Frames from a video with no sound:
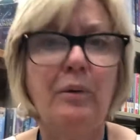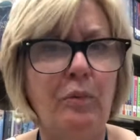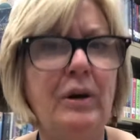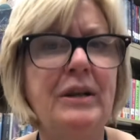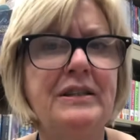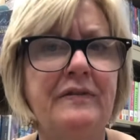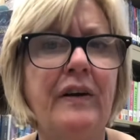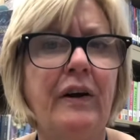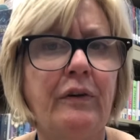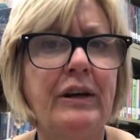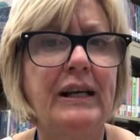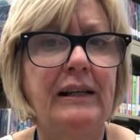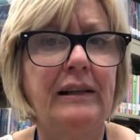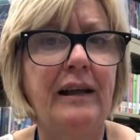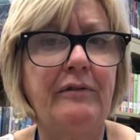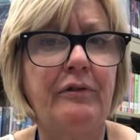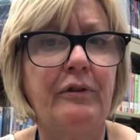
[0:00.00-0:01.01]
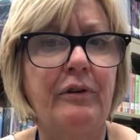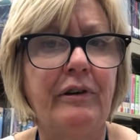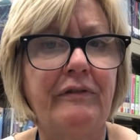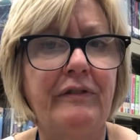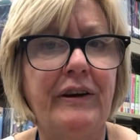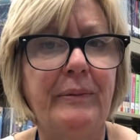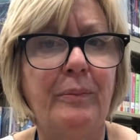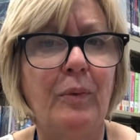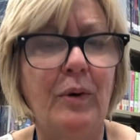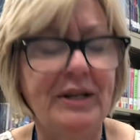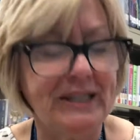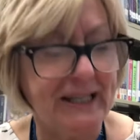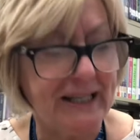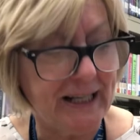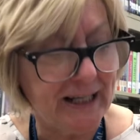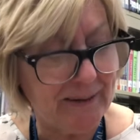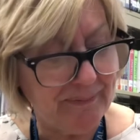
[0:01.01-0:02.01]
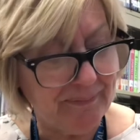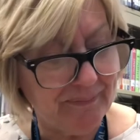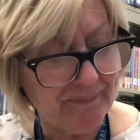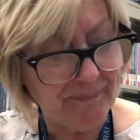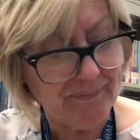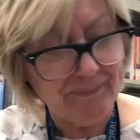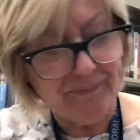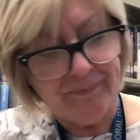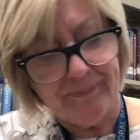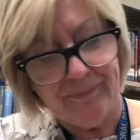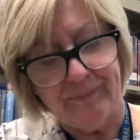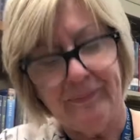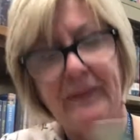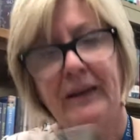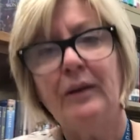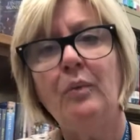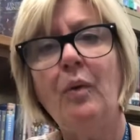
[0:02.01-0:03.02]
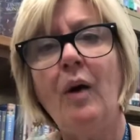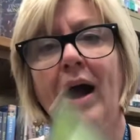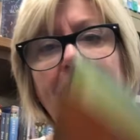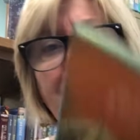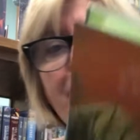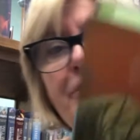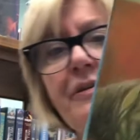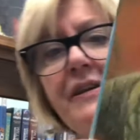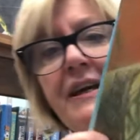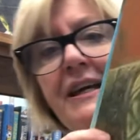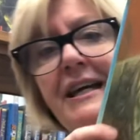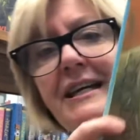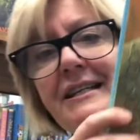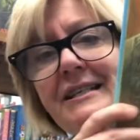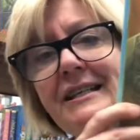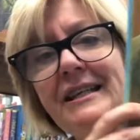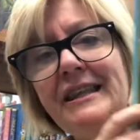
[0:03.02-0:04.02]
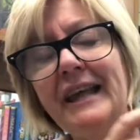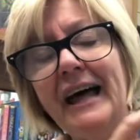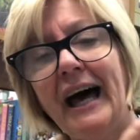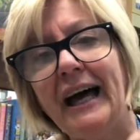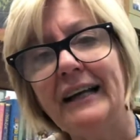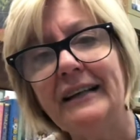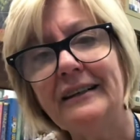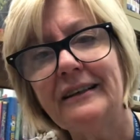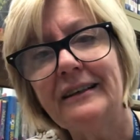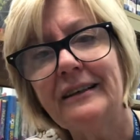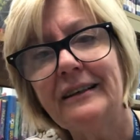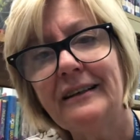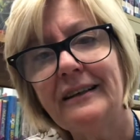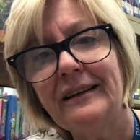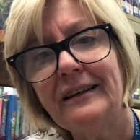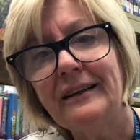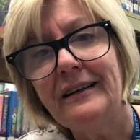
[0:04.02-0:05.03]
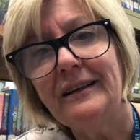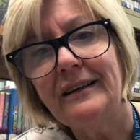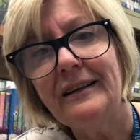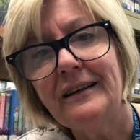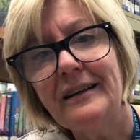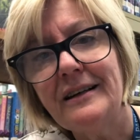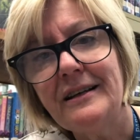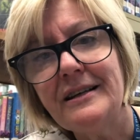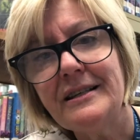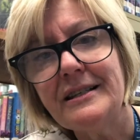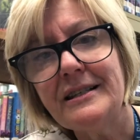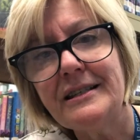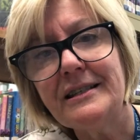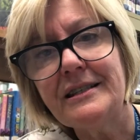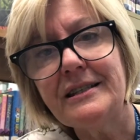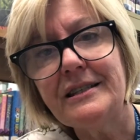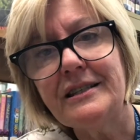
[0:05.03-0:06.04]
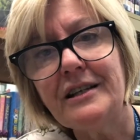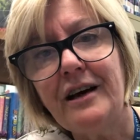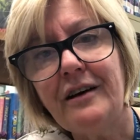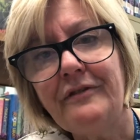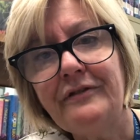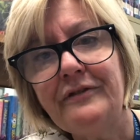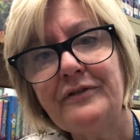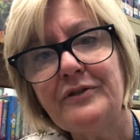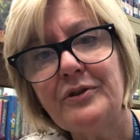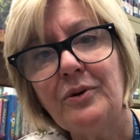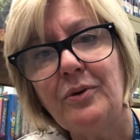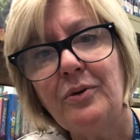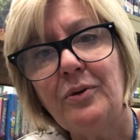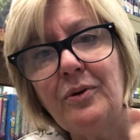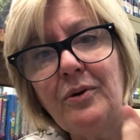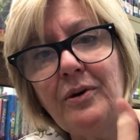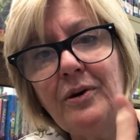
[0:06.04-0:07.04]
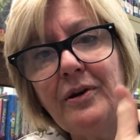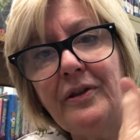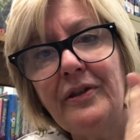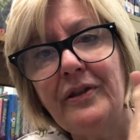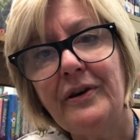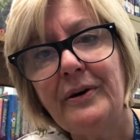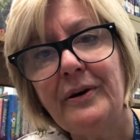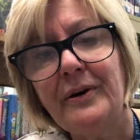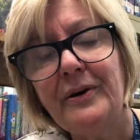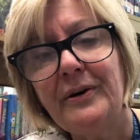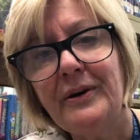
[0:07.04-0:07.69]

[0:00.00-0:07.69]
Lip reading: was very clever of him, wasn't it? Why do you think he did that? Stuffed all the